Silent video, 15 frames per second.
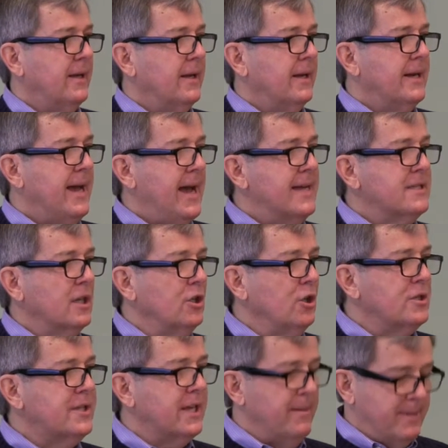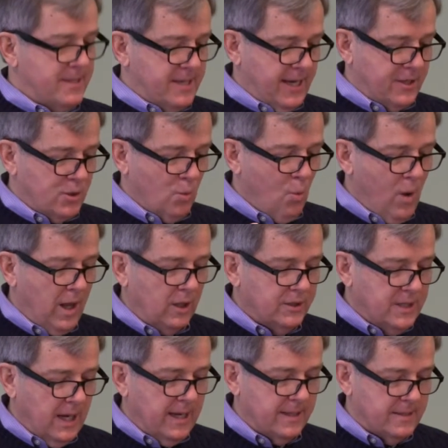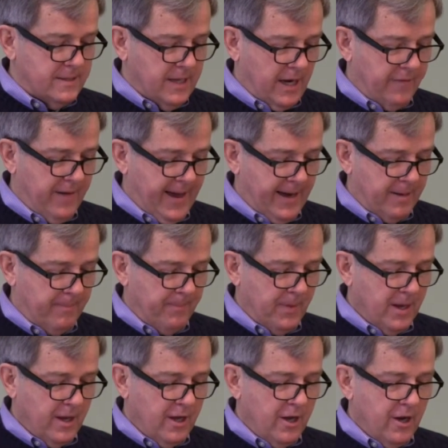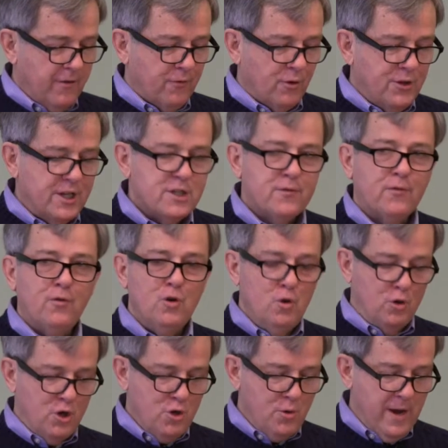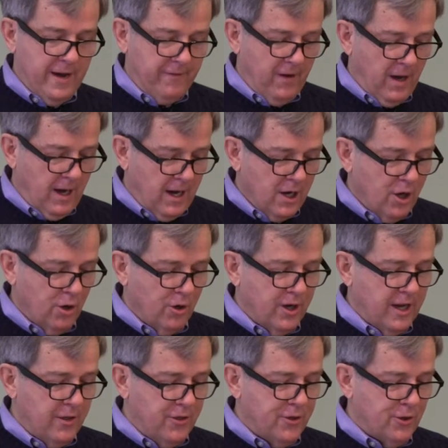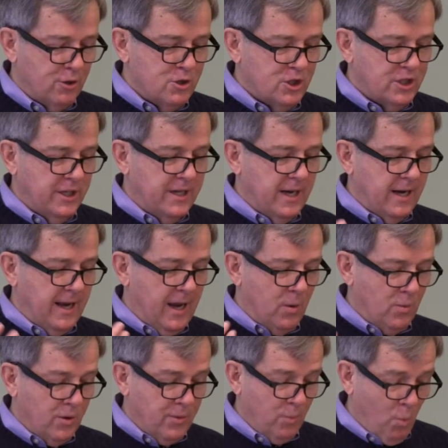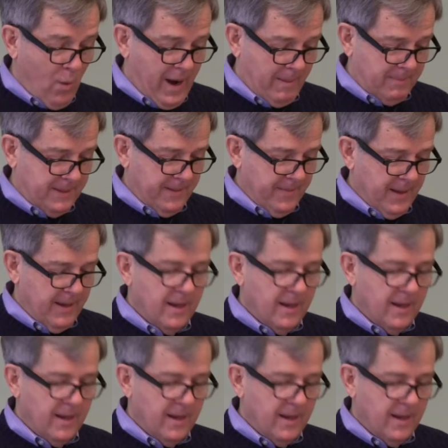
And Aslan looks at him and says, "Well done, son of Adam. For this fruit you have hungered and thirsted and wept."